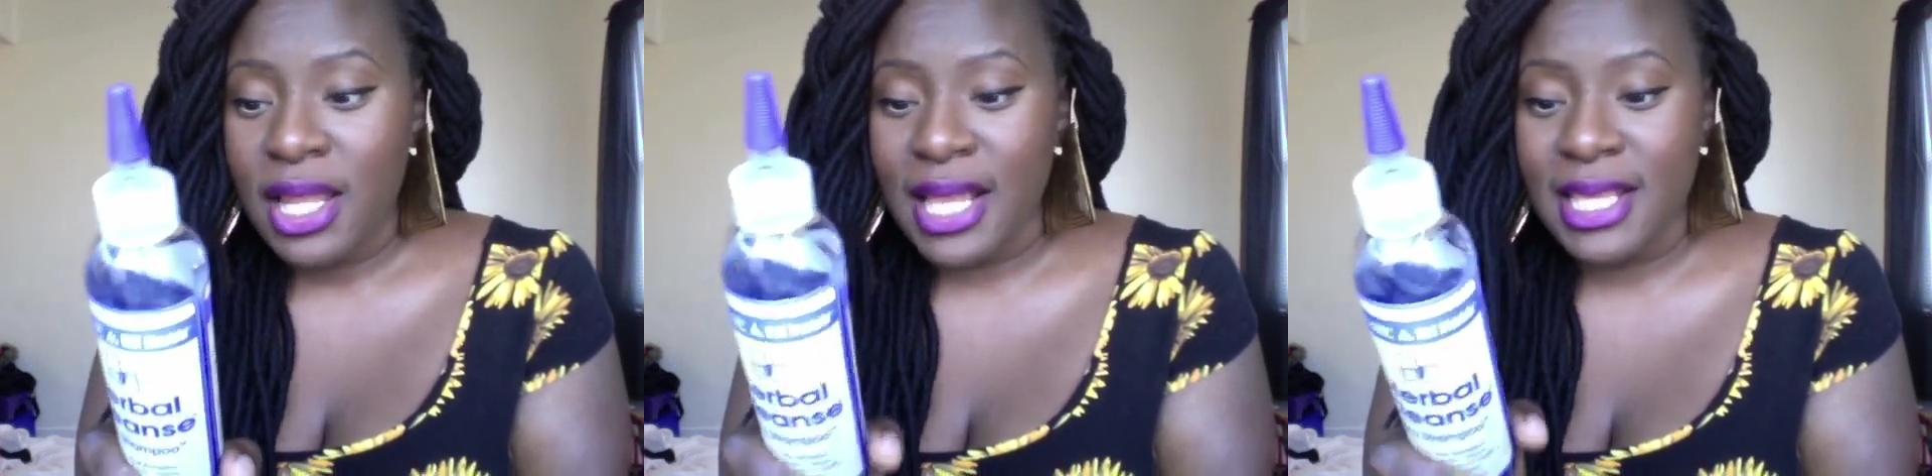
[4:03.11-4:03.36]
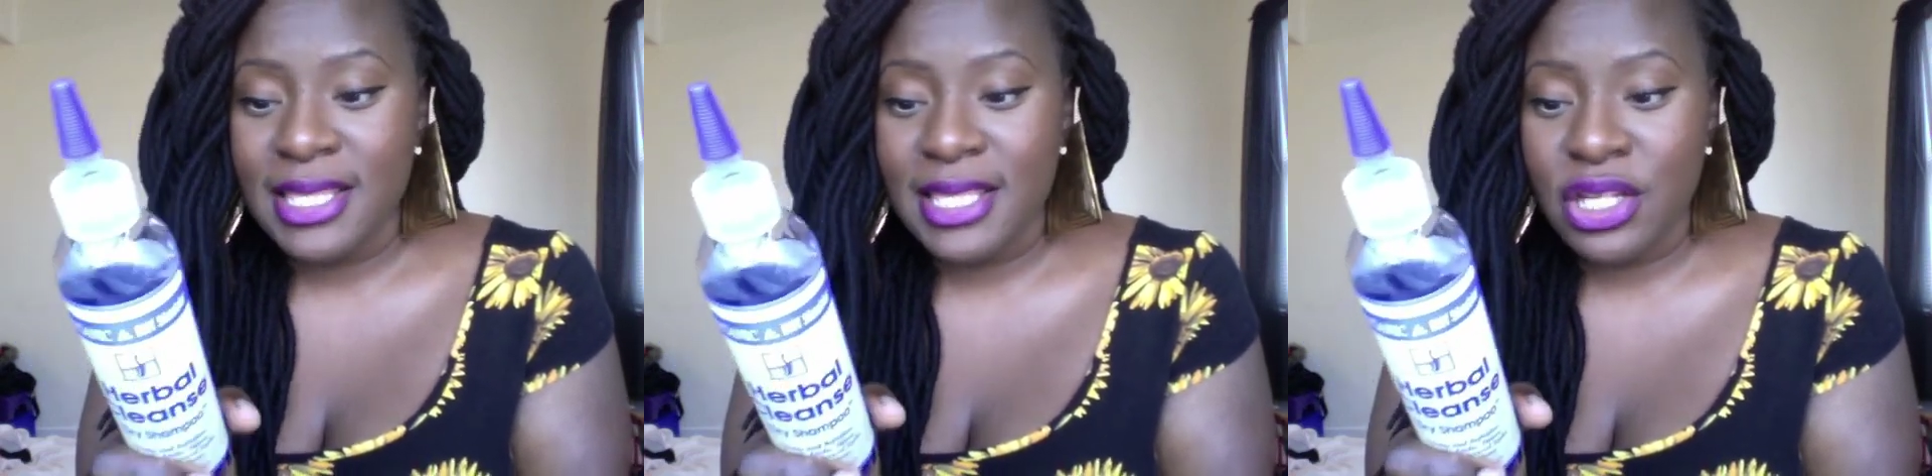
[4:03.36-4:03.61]

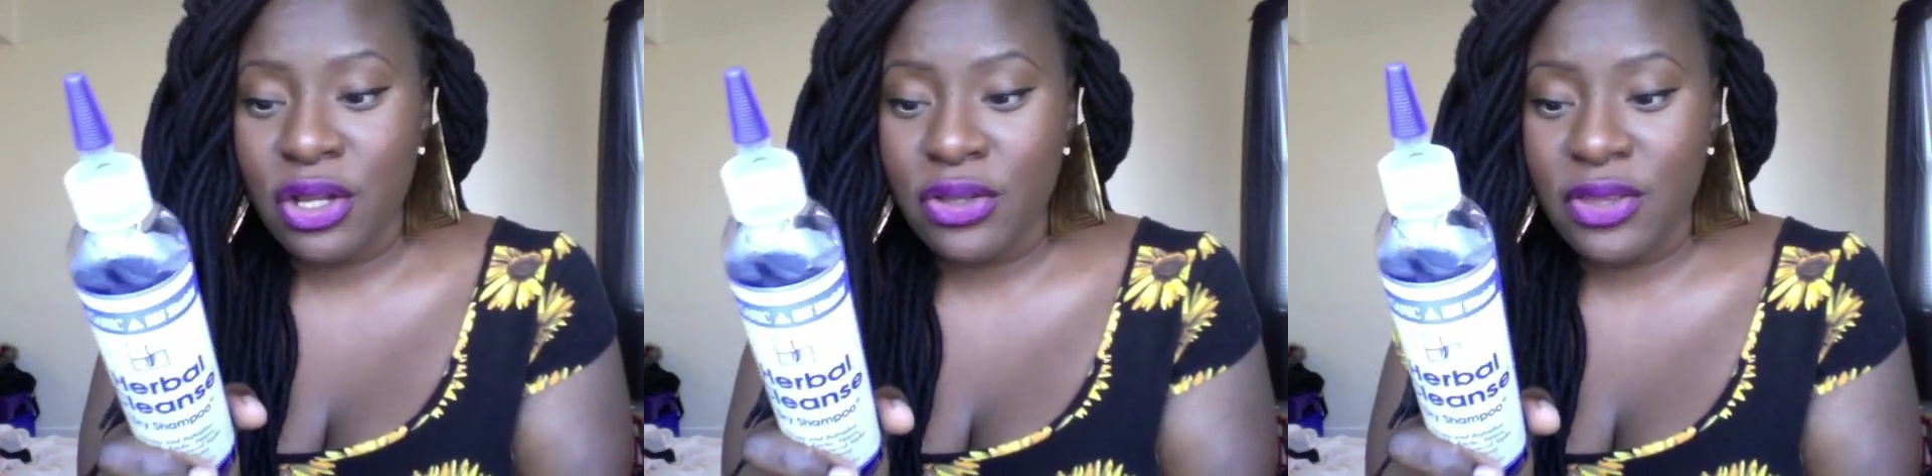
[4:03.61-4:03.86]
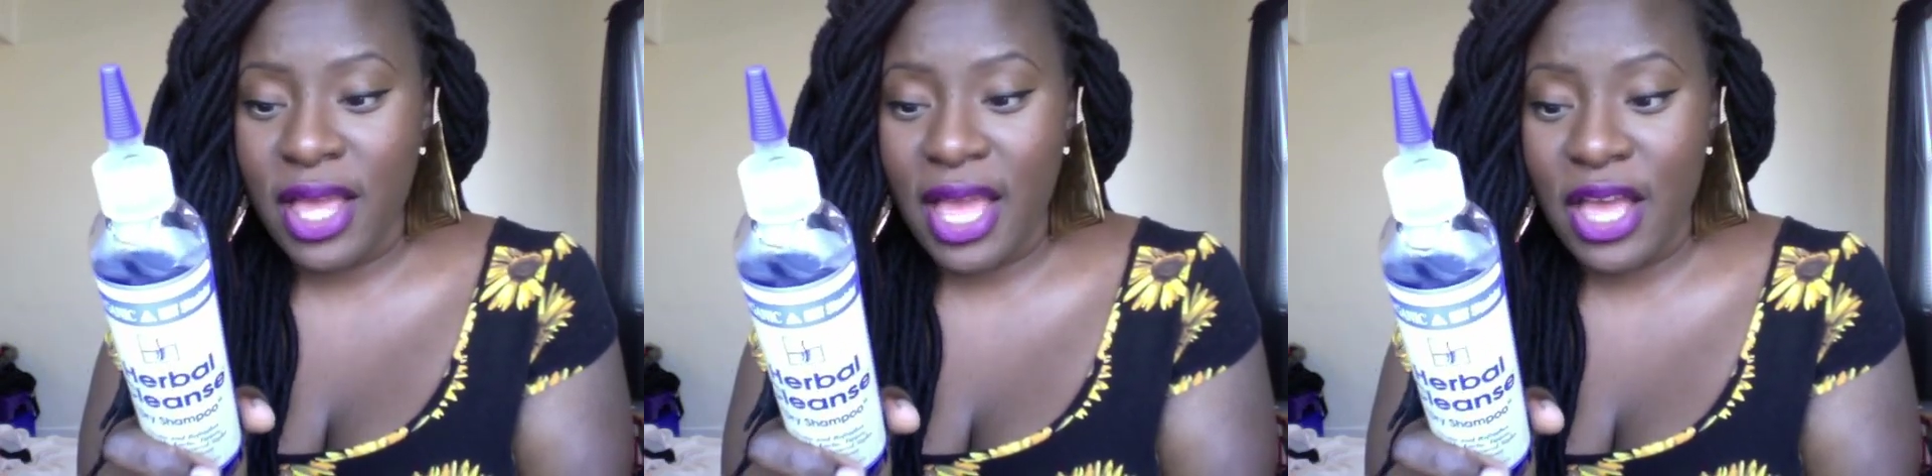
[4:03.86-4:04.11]
Let sit
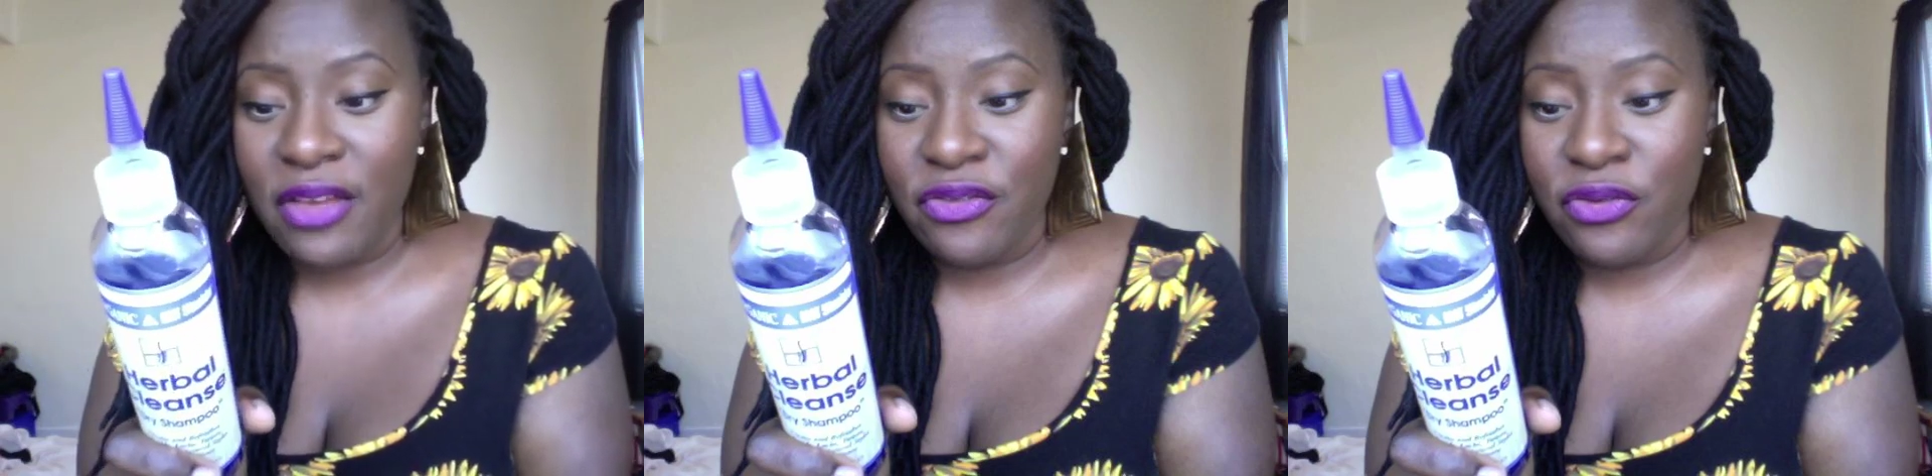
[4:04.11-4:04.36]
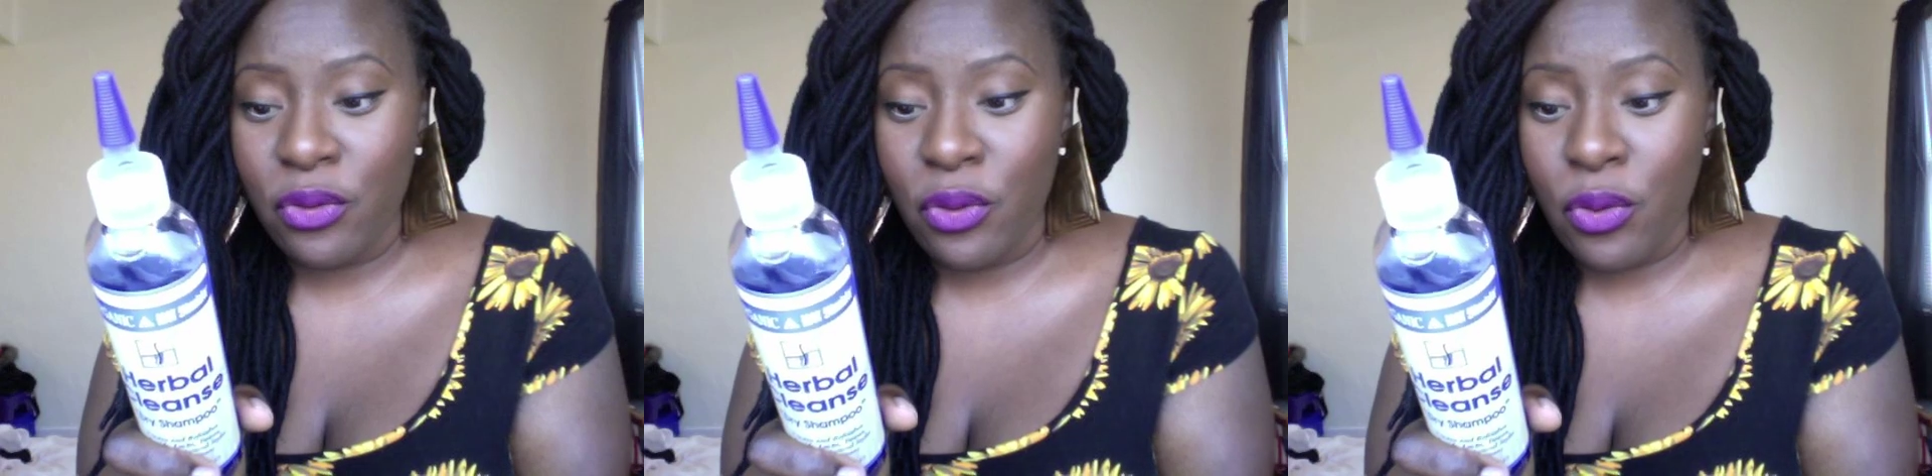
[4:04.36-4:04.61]
on the hair
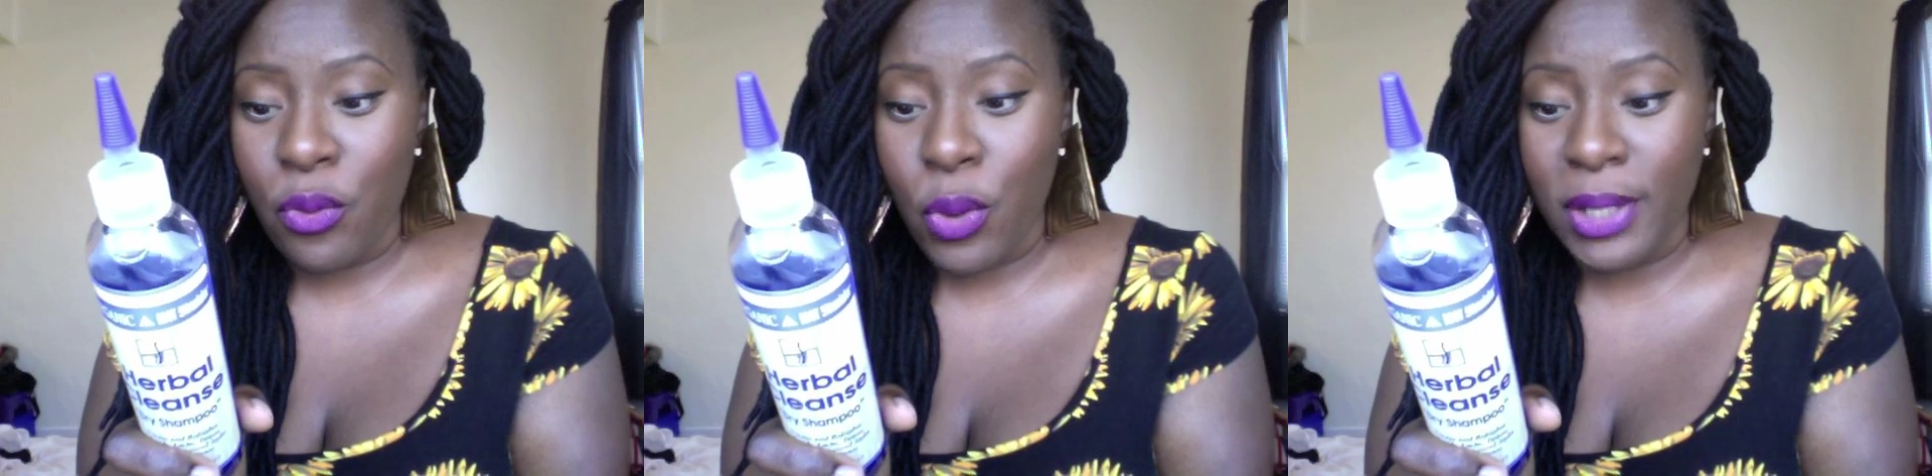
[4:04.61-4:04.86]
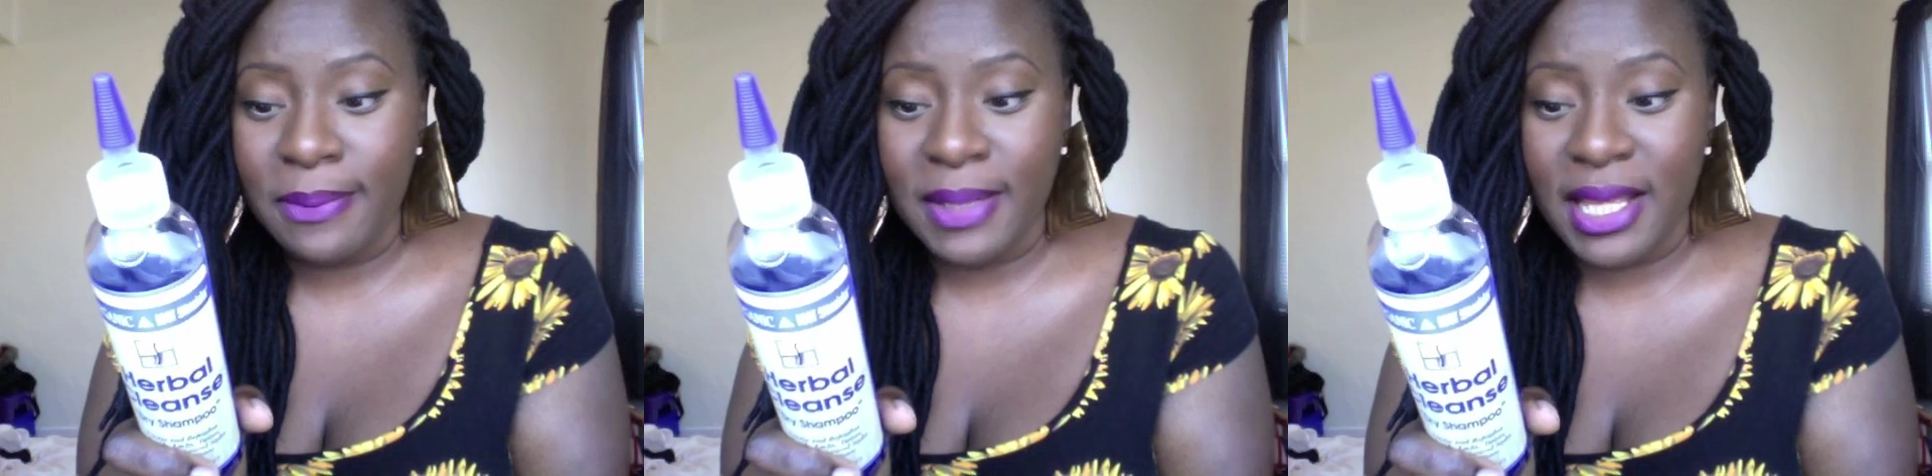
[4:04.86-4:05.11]
for
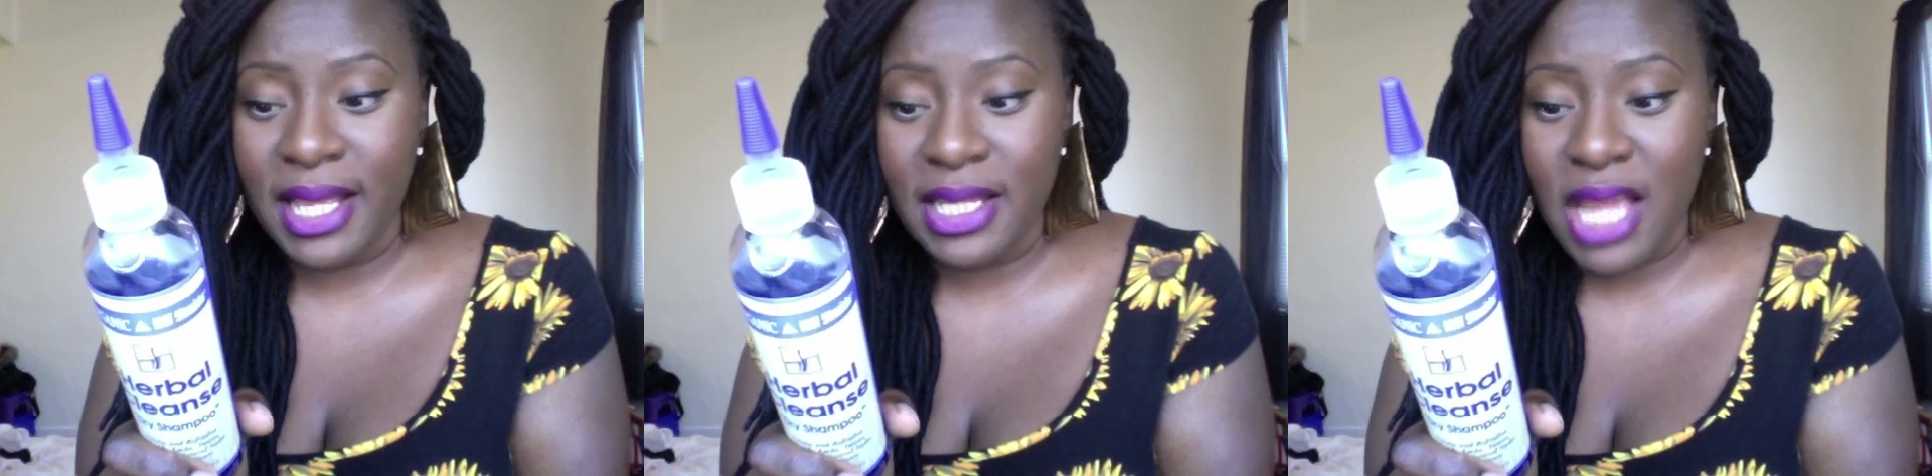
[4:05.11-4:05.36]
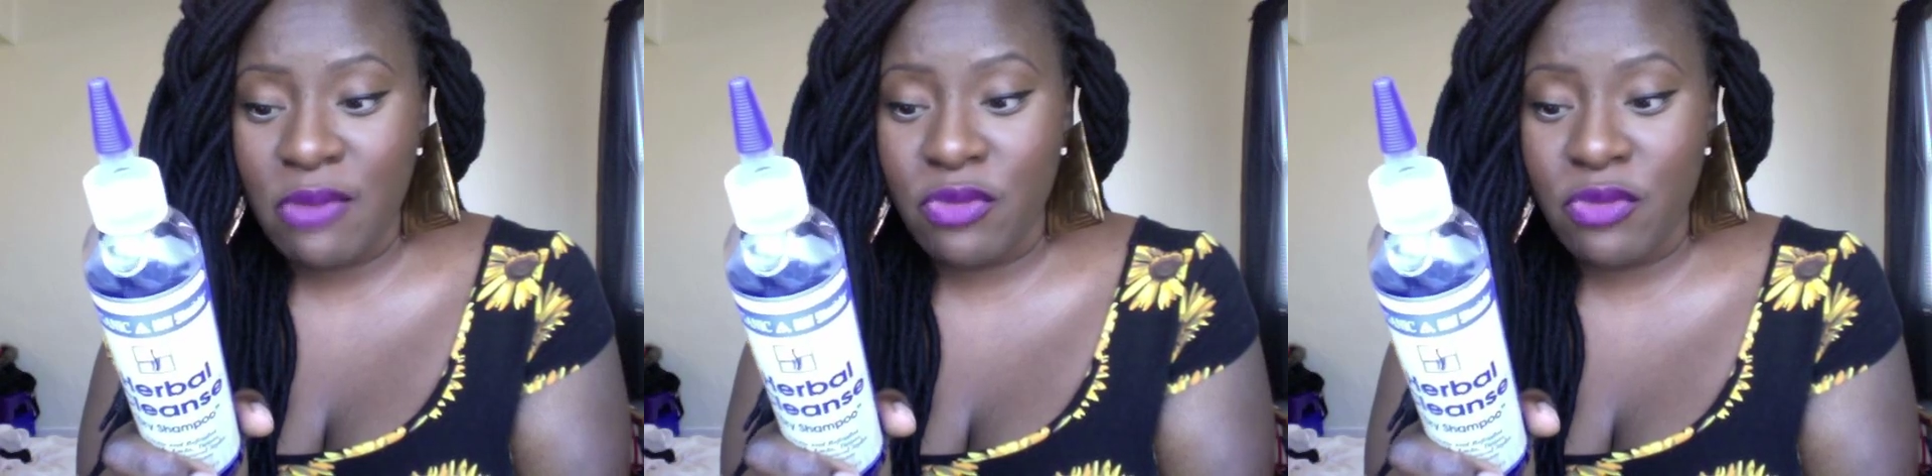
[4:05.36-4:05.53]
1 minute